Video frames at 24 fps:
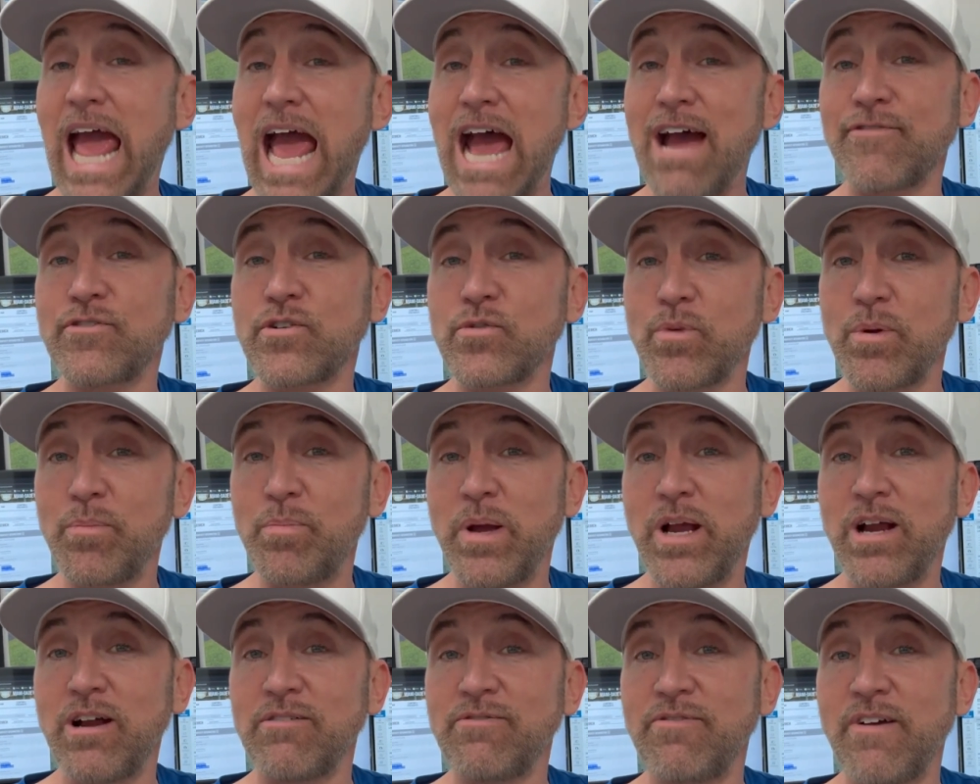After
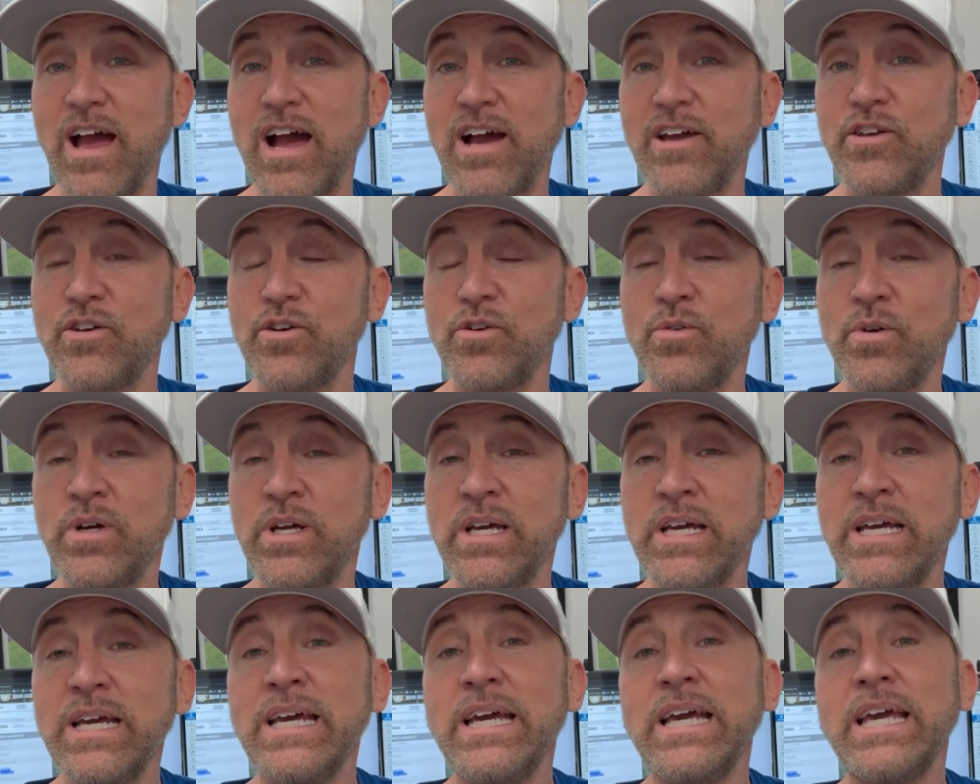repair value
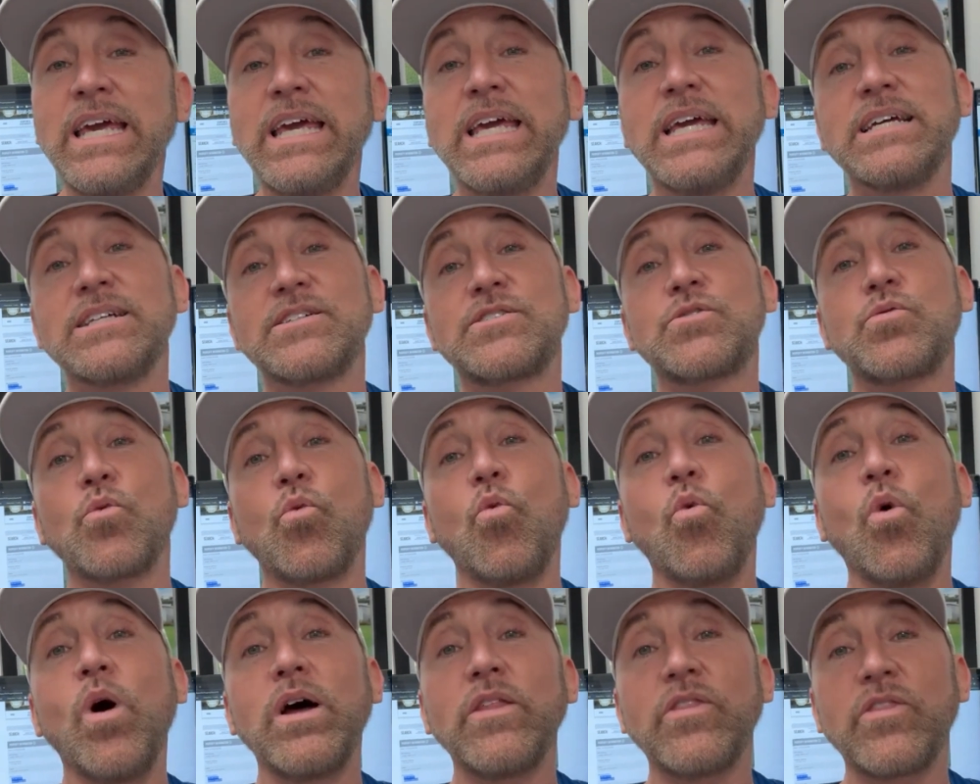is
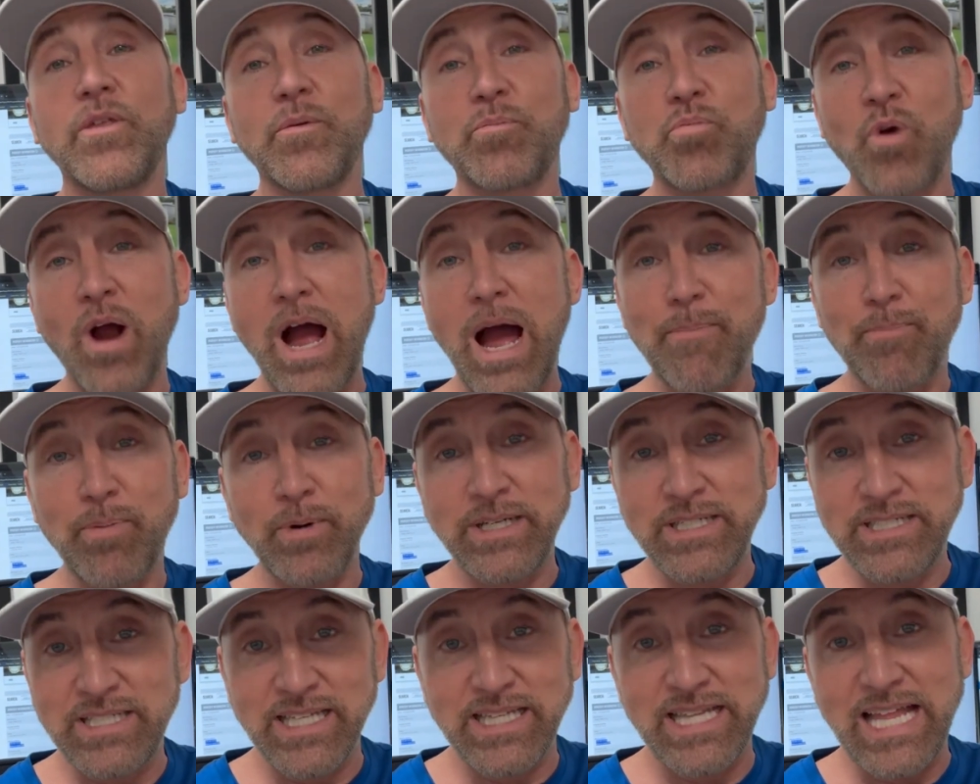what the
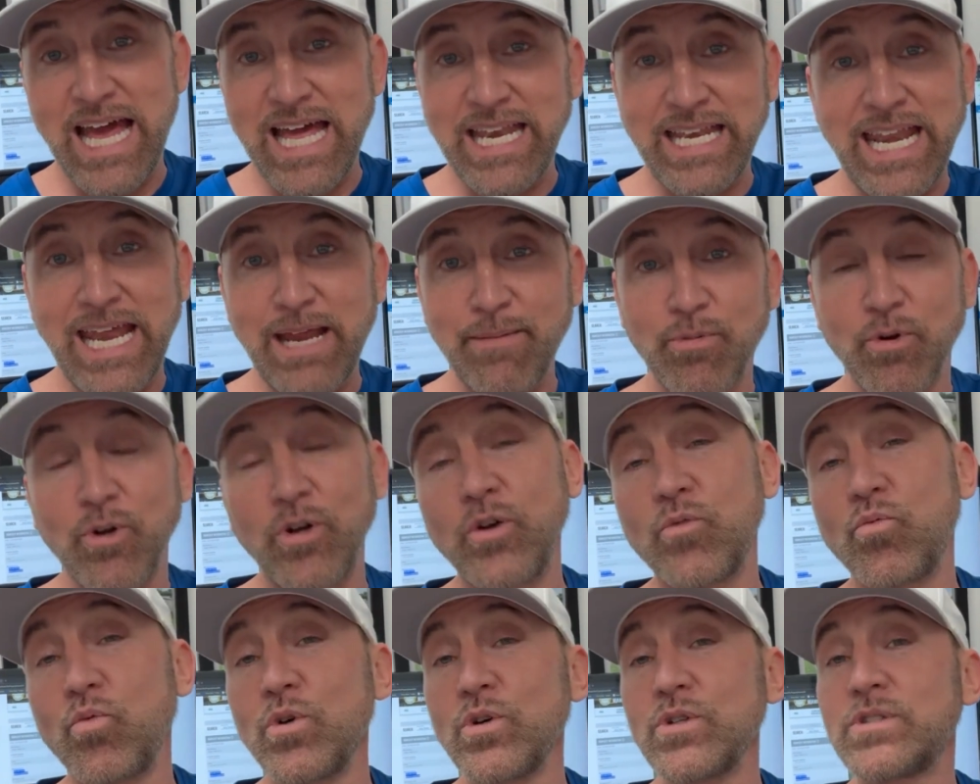properties in that
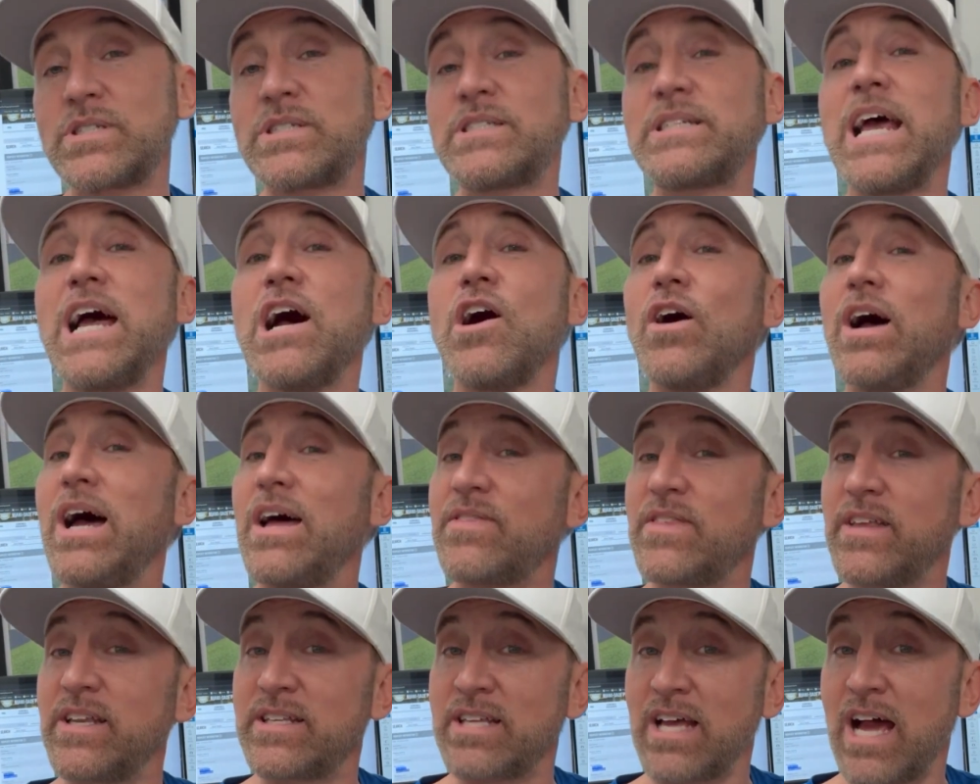neighborhood will sell
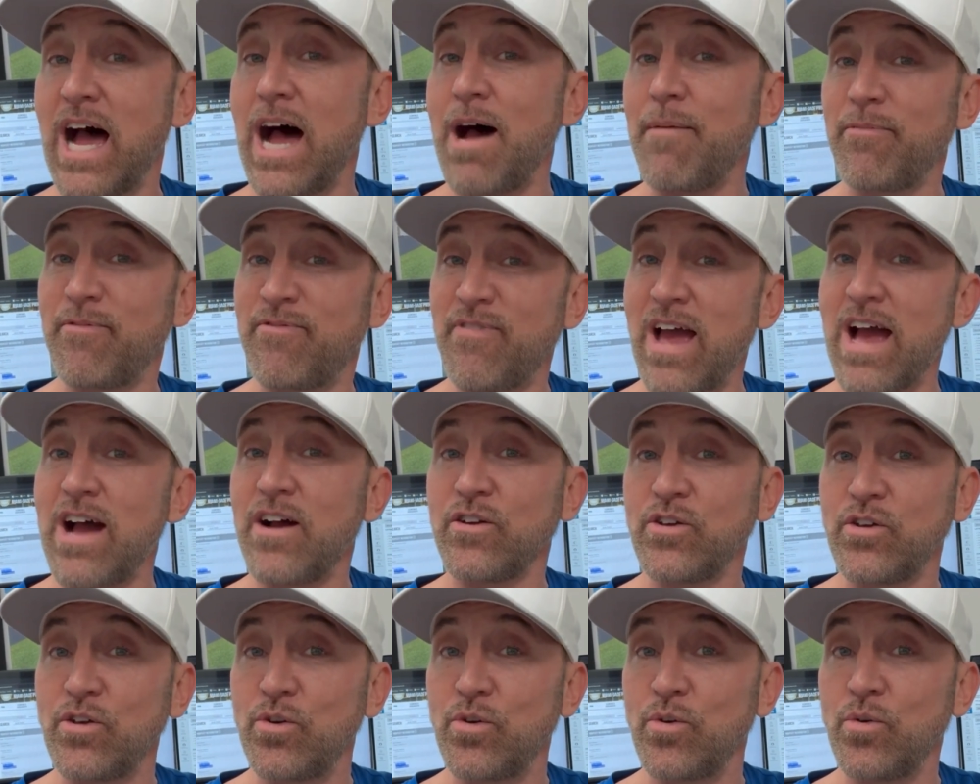at the top
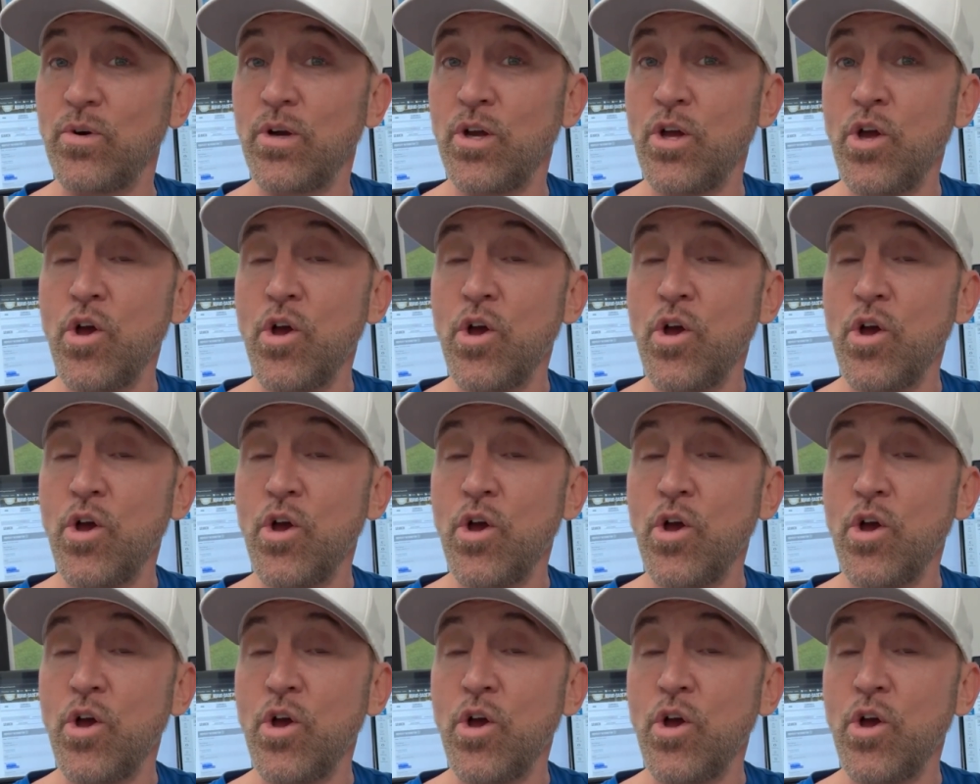value